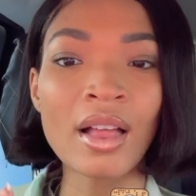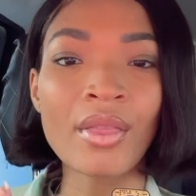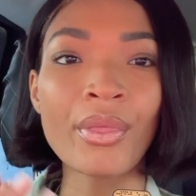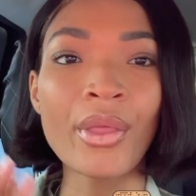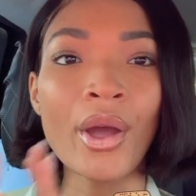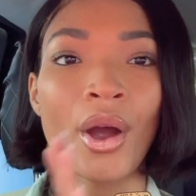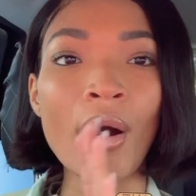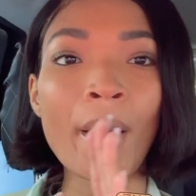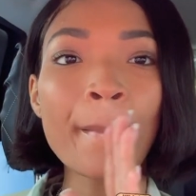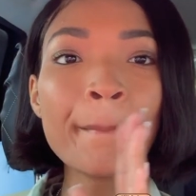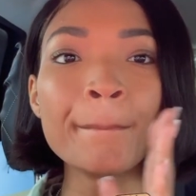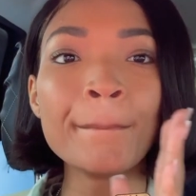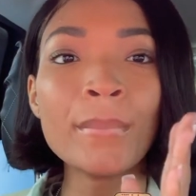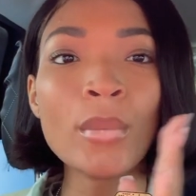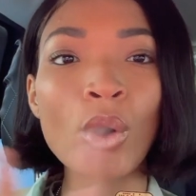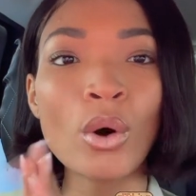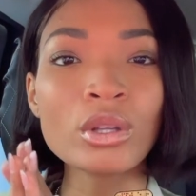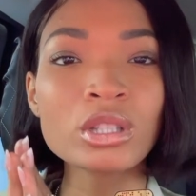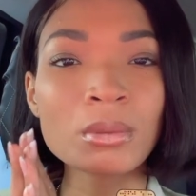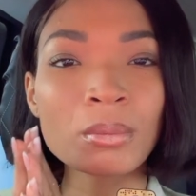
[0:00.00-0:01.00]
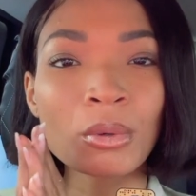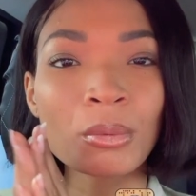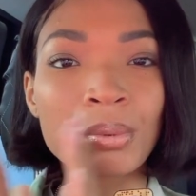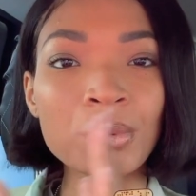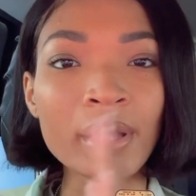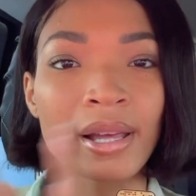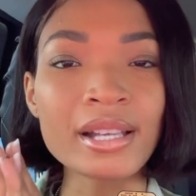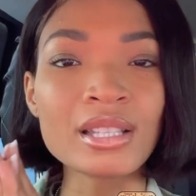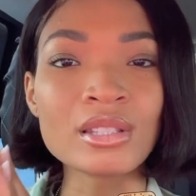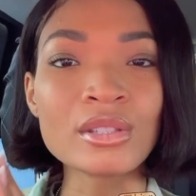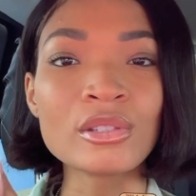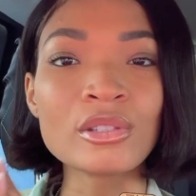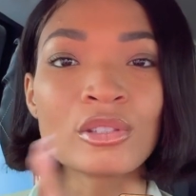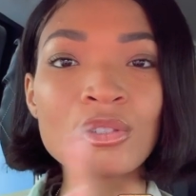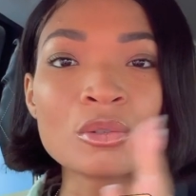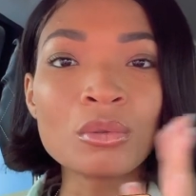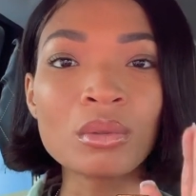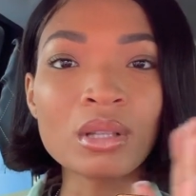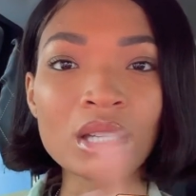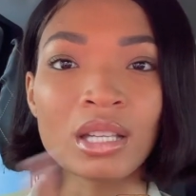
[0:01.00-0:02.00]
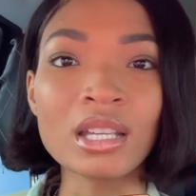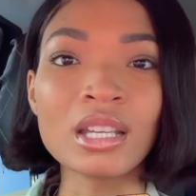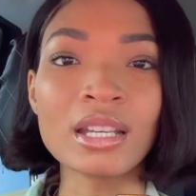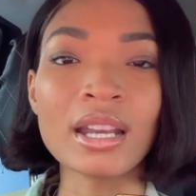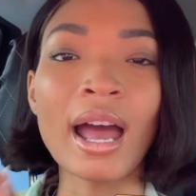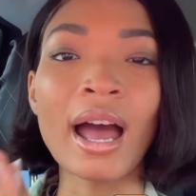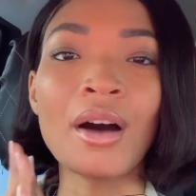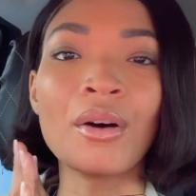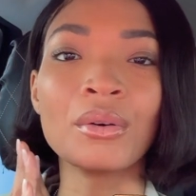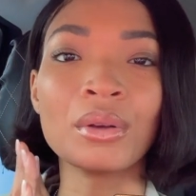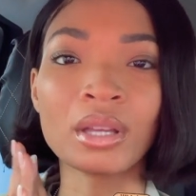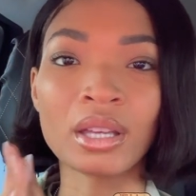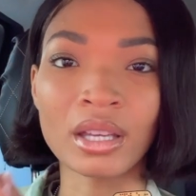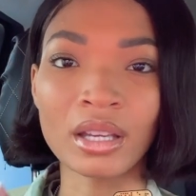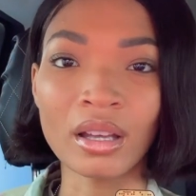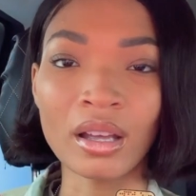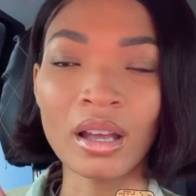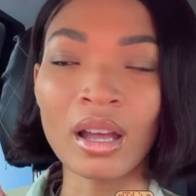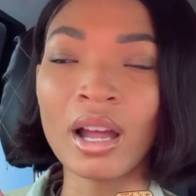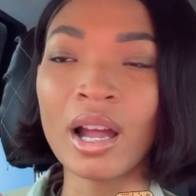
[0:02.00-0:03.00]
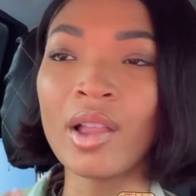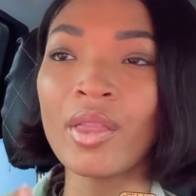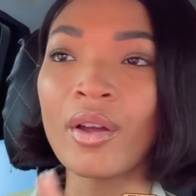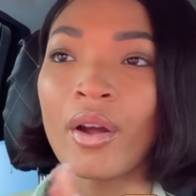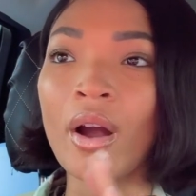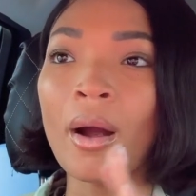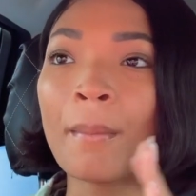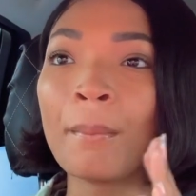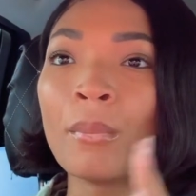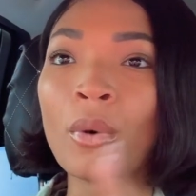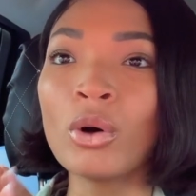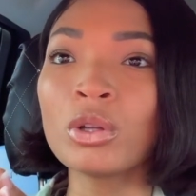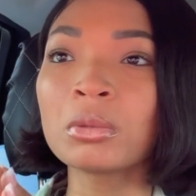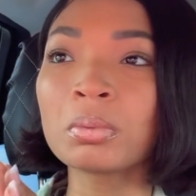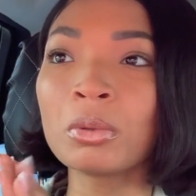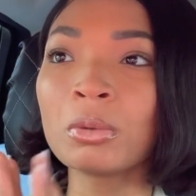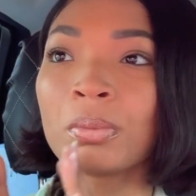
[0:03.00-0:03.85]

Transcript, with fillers: There are multiple places to eat out here, there are multiple